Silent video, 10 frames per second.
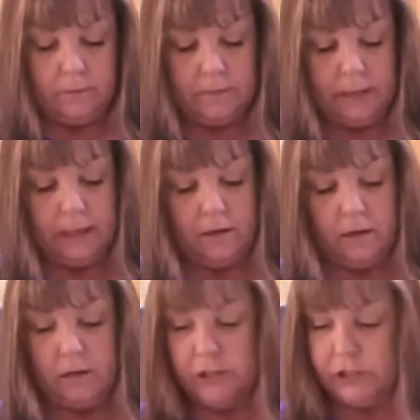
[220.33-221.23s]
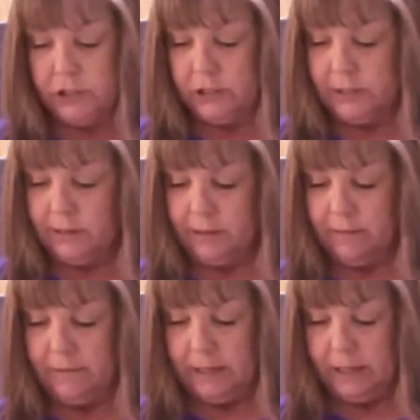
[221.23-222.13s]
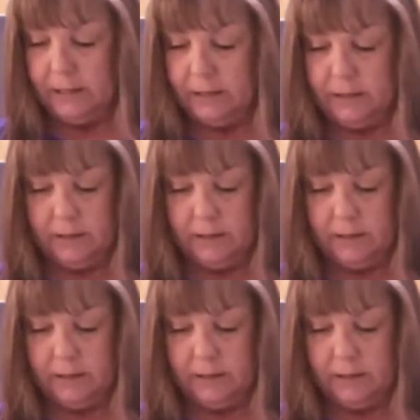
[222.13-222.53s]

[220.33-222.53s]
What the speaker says: And ours just love these.